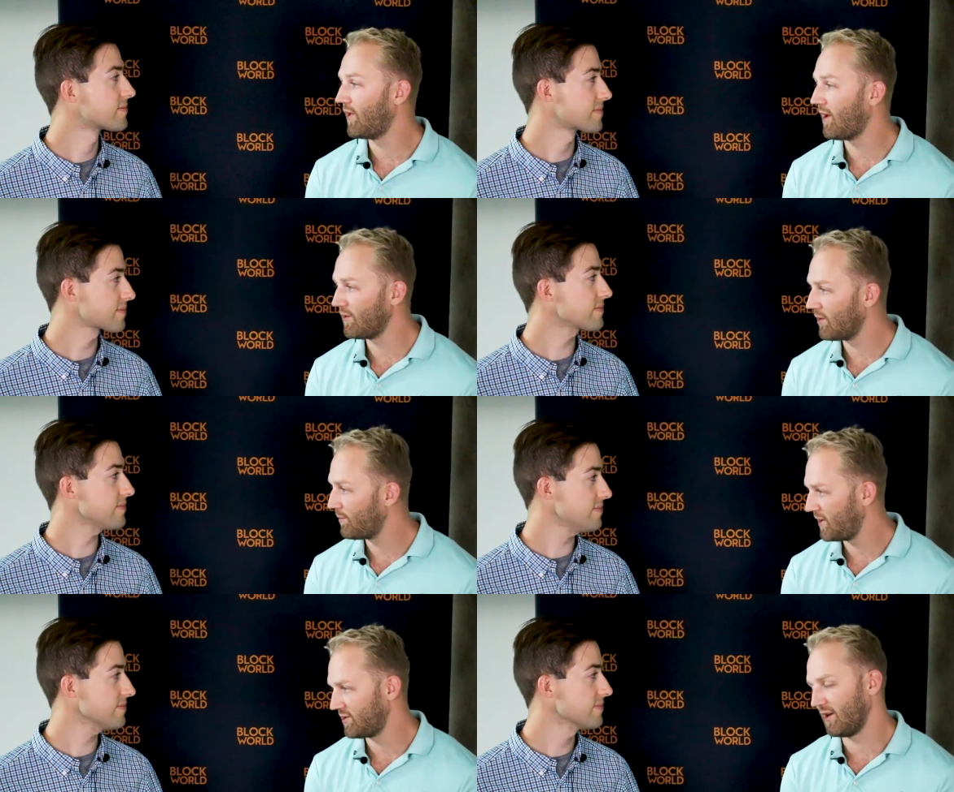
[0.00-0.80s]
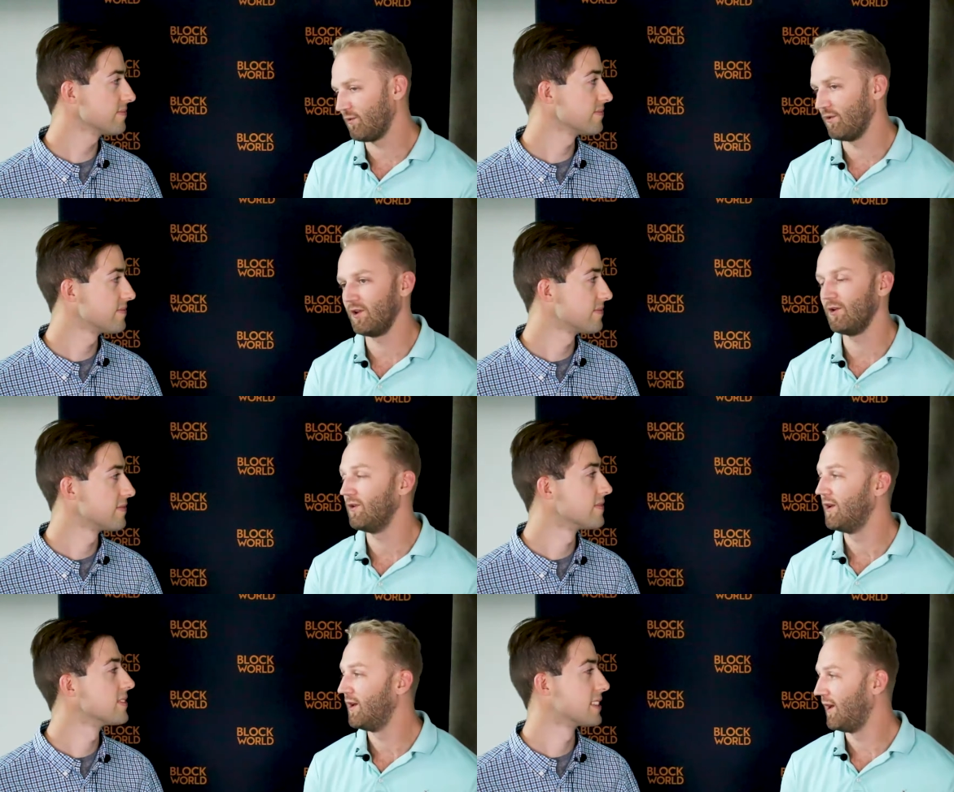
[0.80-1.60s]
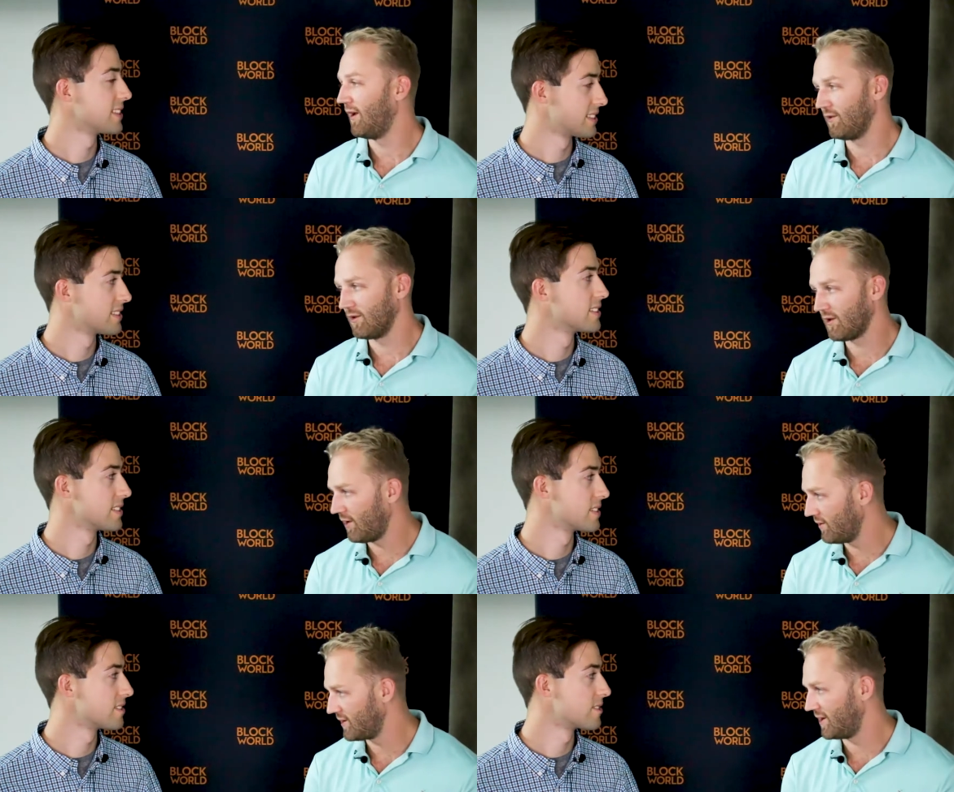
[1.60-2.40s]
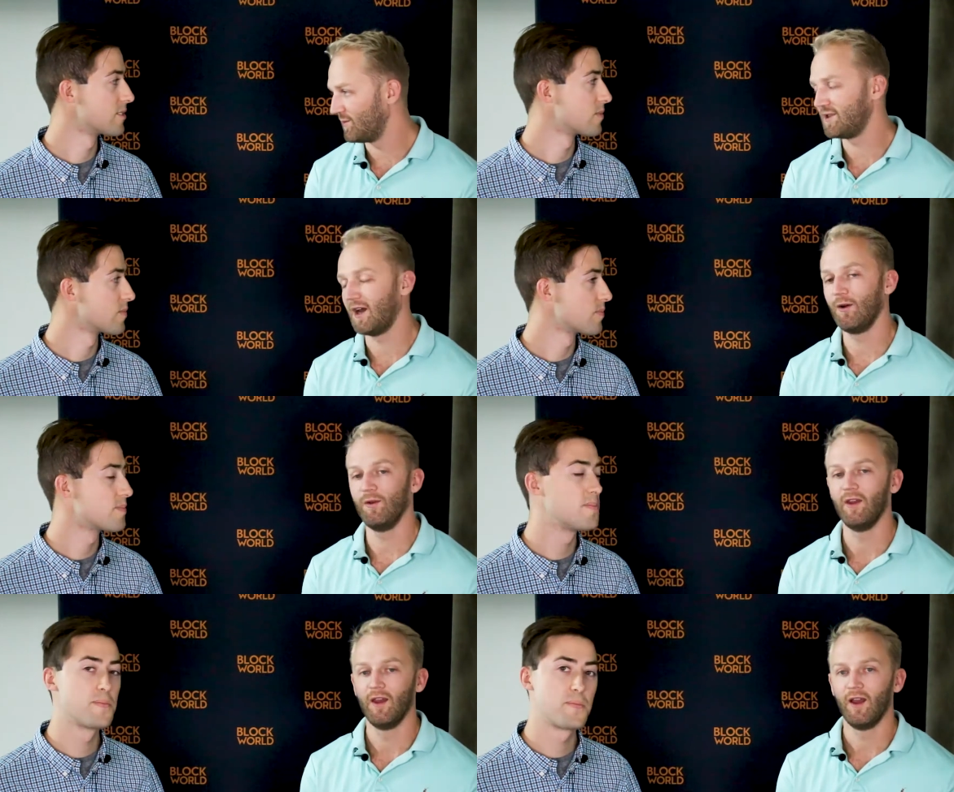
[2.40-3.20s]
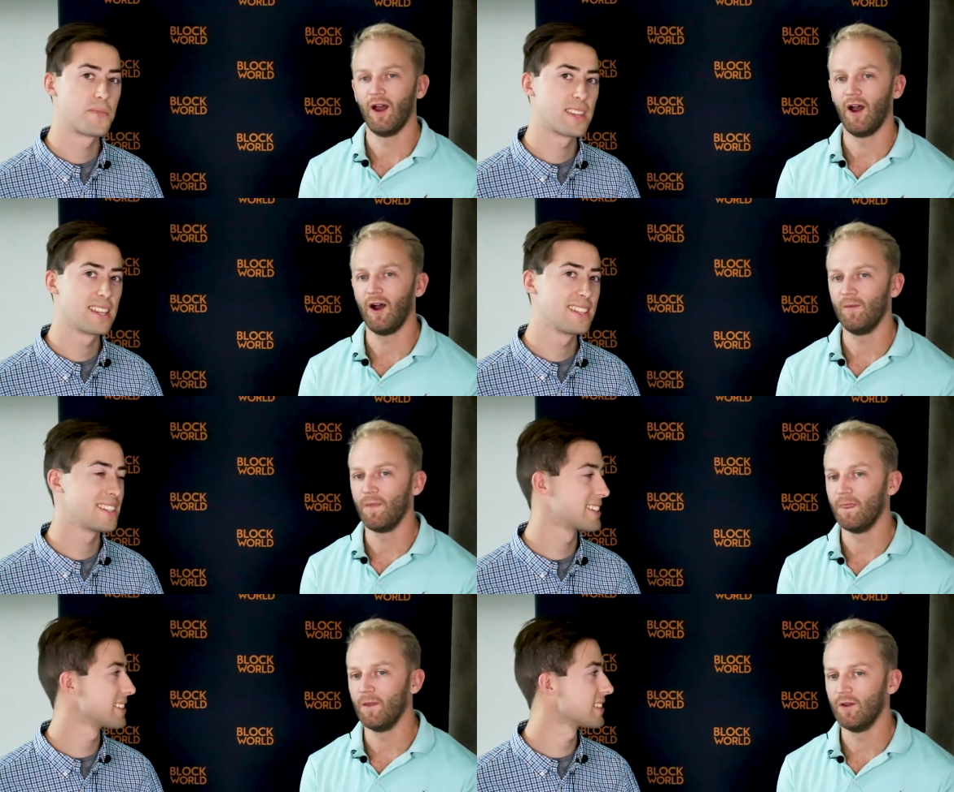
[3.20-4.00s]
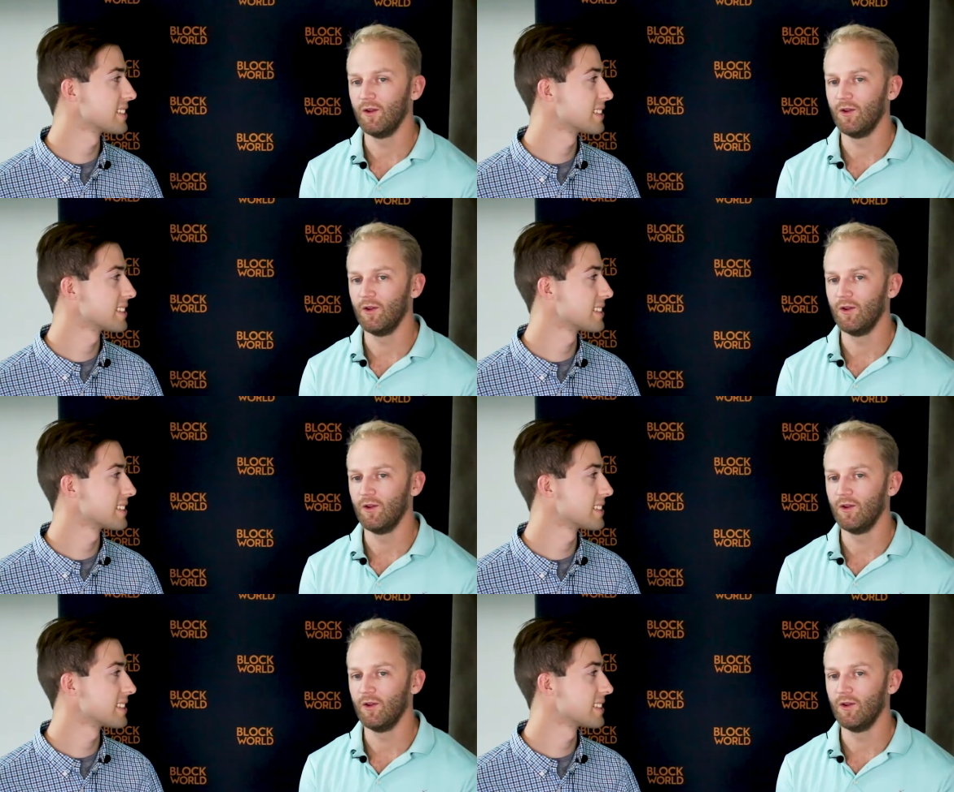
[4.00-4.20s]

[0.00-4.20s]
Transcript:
Speaker 1: having their pitch deck reviewed, having their color schemes down, um,